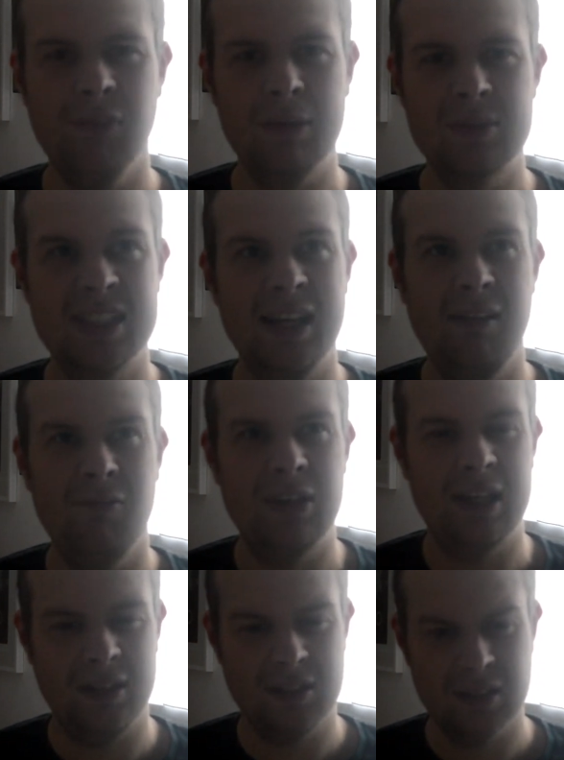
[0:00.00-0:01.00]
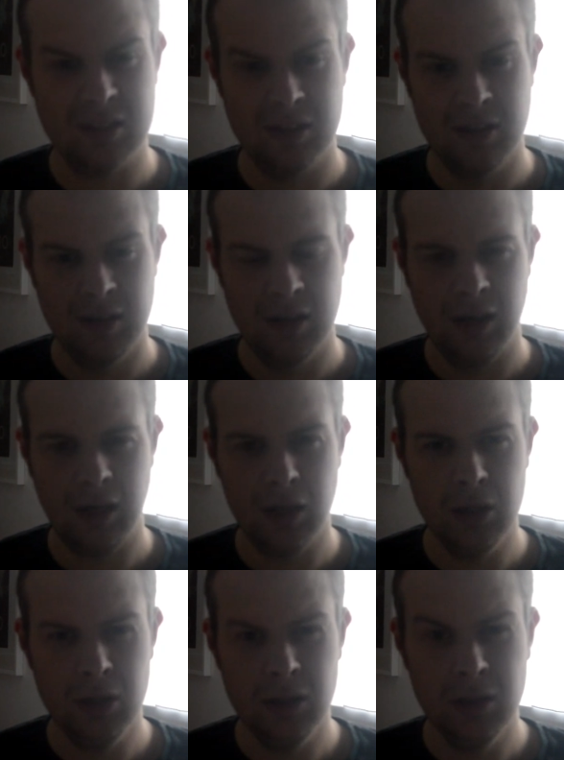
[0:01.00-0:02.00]
I'm saying this. I
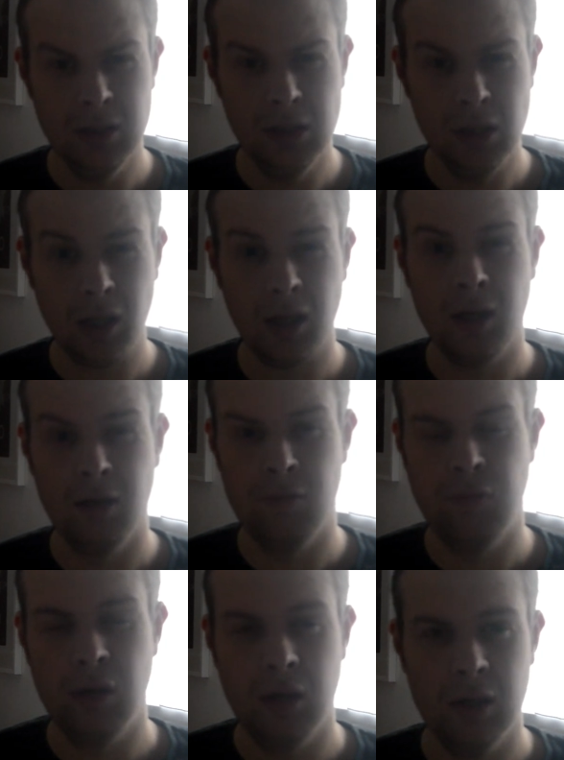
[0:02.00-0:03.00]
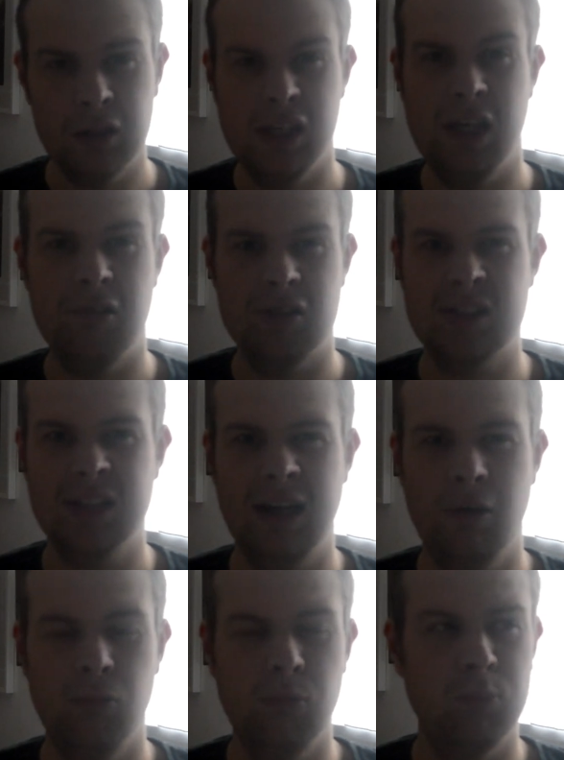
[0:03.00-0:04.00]
love
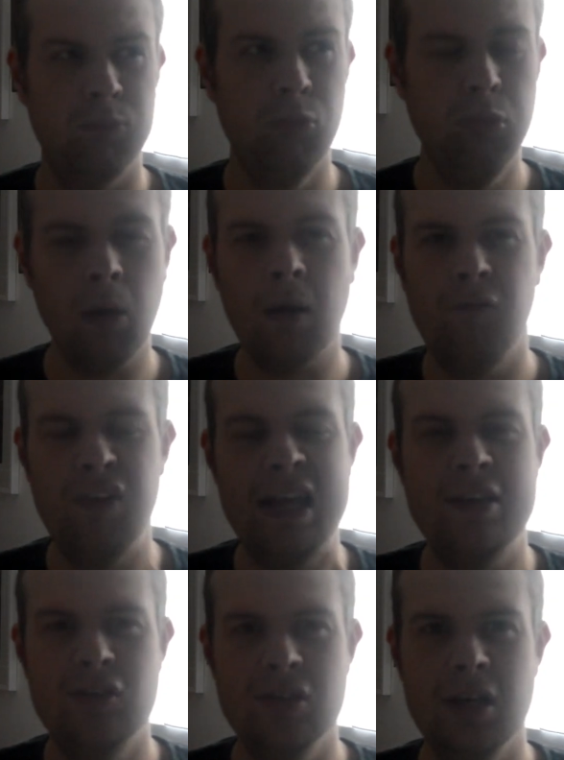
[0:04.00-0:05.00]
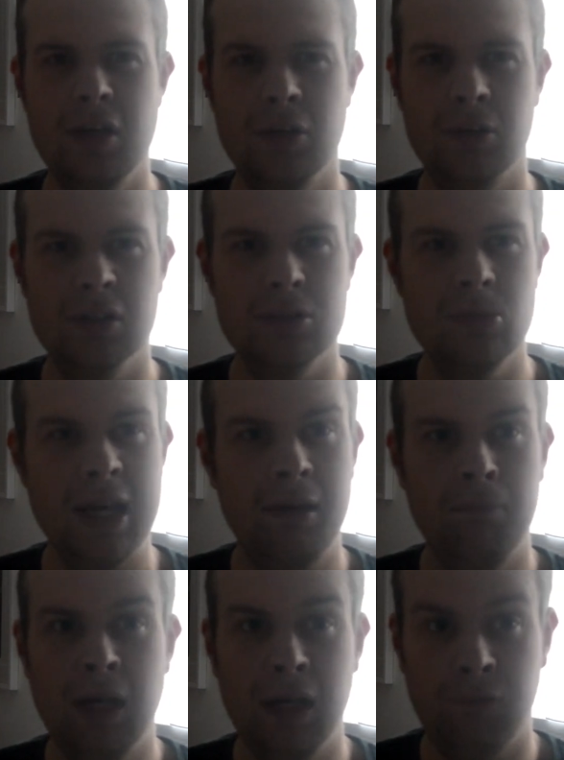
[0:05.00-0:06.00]
Accurascale, what they do, because
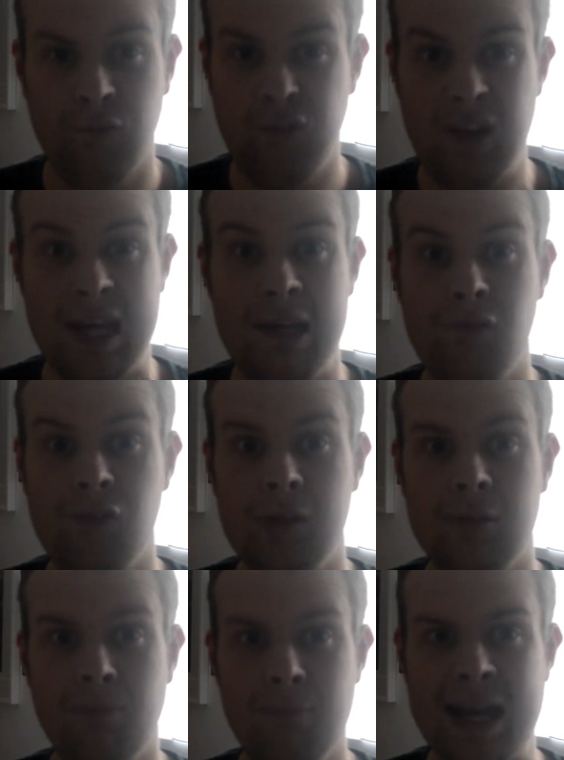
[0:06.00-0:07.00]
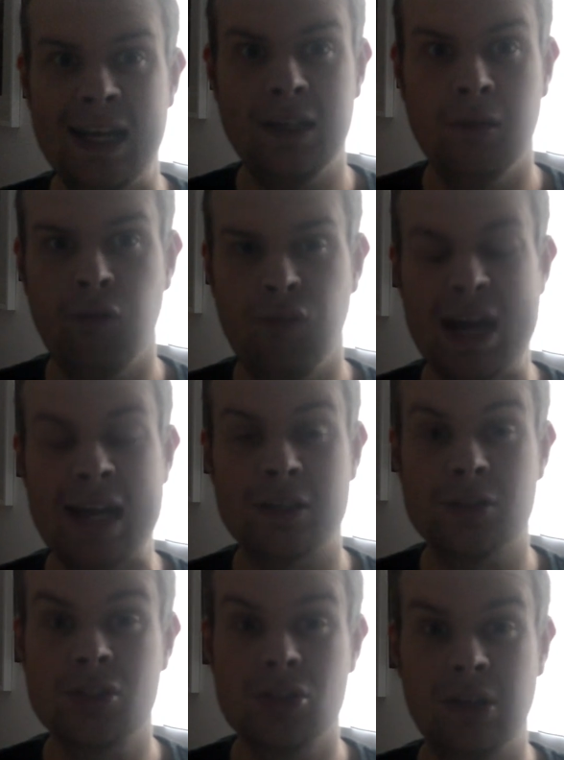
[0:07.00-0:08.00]
they're my favourite
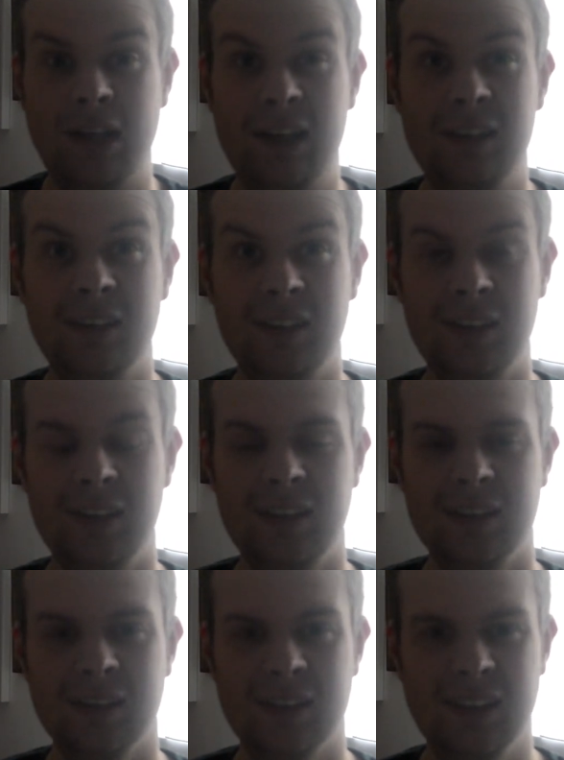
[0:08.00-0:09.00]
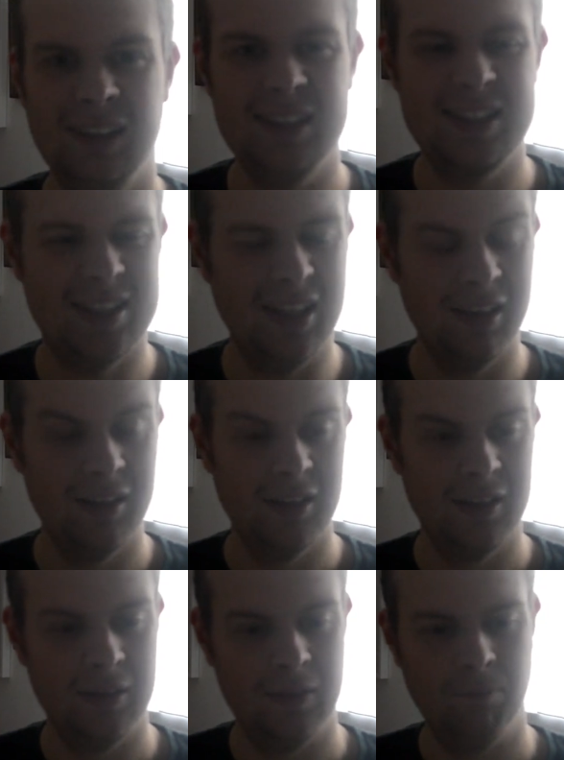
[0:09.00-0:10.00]
manufacturer. Because
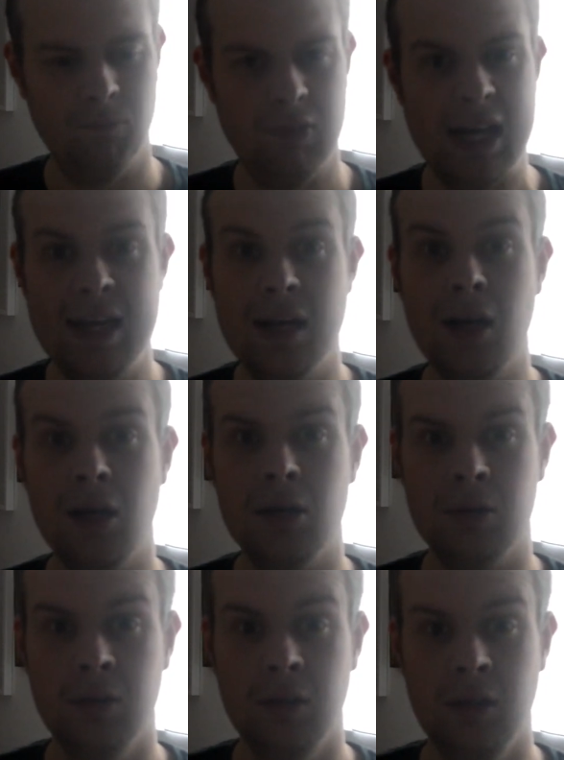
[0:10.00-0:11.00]
they are